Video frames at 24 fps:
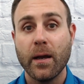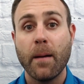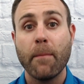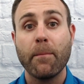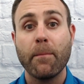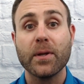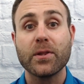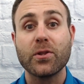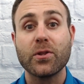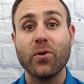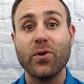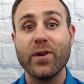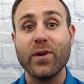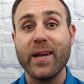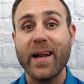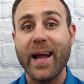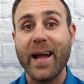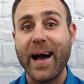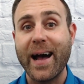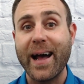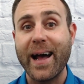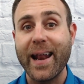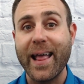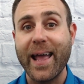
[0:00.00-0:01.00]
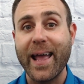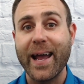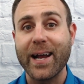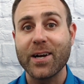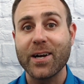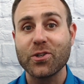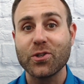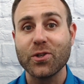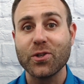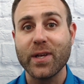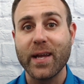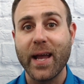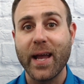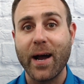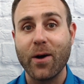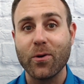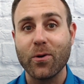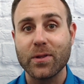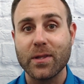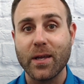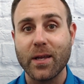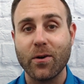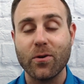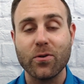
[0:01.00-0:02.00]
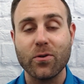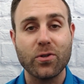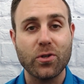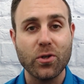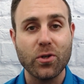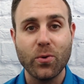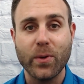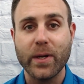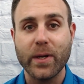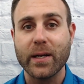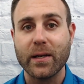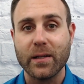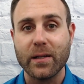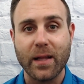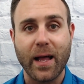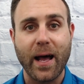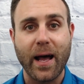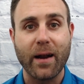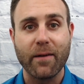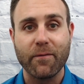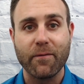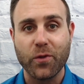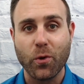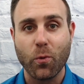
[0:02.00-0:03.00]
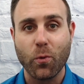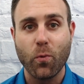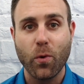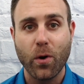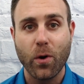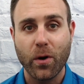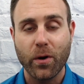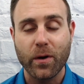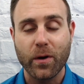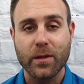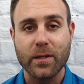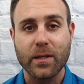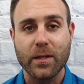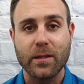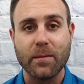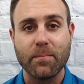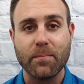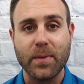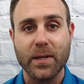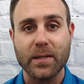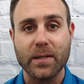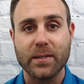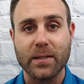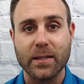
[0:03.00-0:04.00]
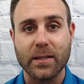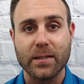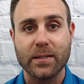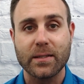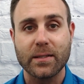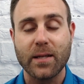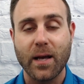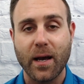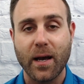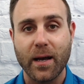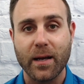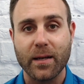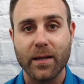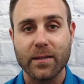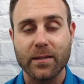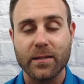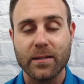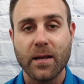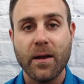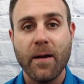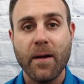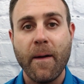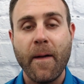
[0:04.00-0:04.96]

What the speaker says: but they're not actually out there doing a lot of the work that the business does.